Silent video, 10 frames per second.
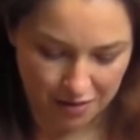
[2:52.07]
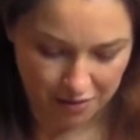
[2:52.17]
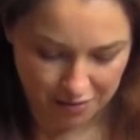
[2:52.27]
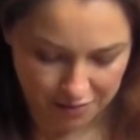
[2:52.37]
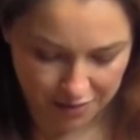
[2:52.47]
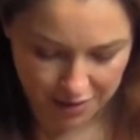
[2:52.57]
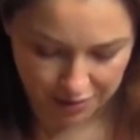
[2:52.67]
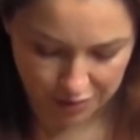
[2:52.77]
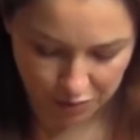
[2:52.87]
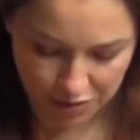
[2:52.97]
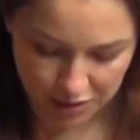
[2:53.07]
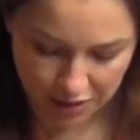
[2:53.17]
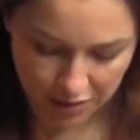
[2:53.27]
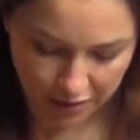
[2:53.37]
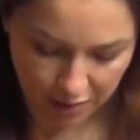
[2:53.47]
All right, so once you
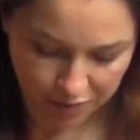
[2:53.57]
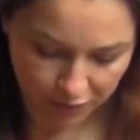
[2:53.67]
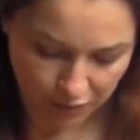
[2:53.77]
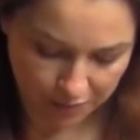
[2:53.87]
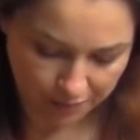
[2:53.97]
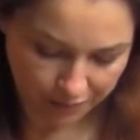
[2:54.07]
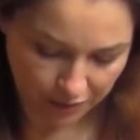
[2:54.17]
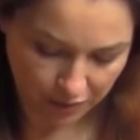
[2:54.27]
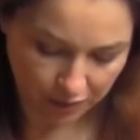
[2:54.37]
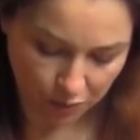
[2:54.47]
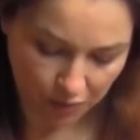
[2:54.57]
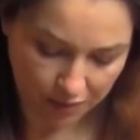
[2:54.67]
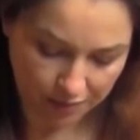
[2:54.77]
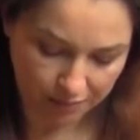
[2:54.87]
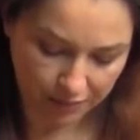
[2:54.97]
get your cups full, you're gonna
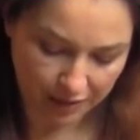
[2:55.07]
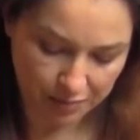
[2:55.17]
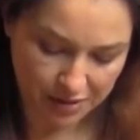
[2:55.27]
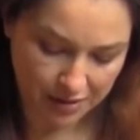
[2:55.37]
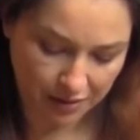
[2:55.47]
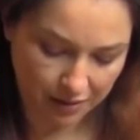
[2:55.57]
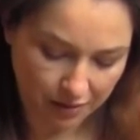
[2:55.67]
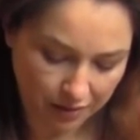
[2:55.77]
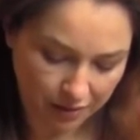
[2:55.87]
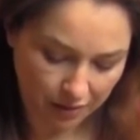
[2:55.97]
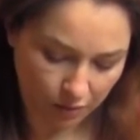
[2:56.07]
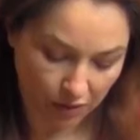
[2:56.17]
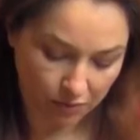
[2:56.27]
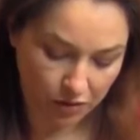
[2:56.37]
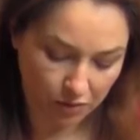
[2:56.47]
wanna let them sit.
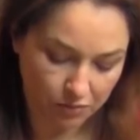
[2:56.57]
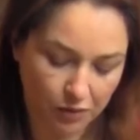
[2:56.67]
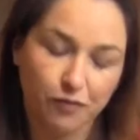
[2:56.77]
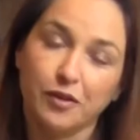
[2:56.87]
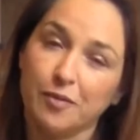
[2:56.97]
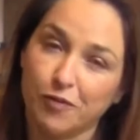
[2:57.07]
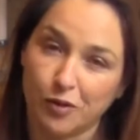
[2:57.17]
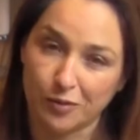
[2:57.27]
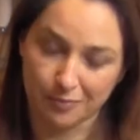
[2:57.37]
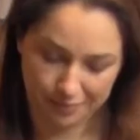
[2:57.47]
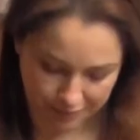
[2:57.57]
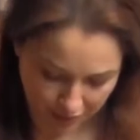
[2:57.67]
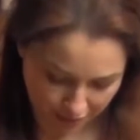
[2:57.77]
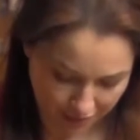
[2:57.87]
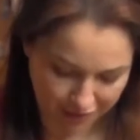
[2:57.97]
Well, no, don't fill them full.
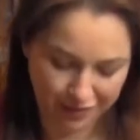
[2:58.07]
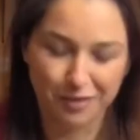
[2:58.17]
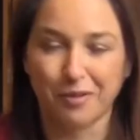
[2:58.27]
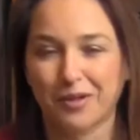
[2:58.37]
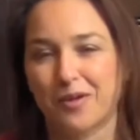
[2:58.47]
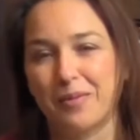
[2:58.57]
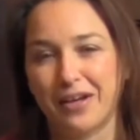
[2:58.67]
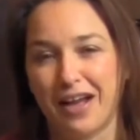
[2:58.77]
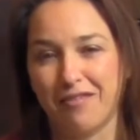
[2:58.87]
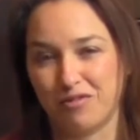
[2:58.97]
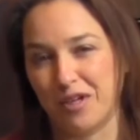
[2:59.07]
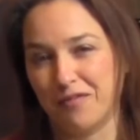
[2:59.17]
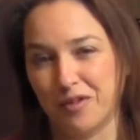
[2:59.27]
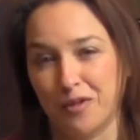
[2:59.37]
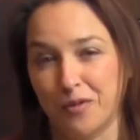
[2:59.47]
You wanna go about halfway
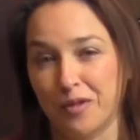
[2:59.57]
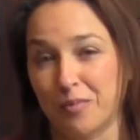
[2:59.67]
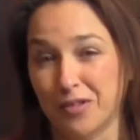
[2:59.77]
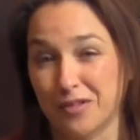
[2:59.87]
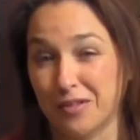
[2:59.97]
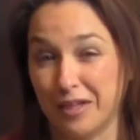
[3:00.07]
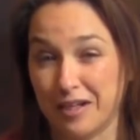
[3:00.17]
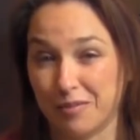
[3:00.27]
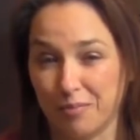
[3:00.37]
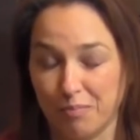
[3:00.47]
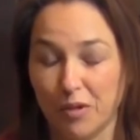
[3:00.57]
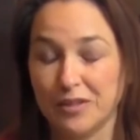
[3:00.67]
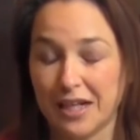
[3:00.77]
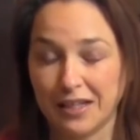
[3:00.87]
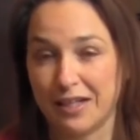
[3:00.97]
if you're doing a
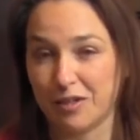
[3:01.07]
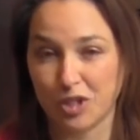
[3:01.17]
multi-layer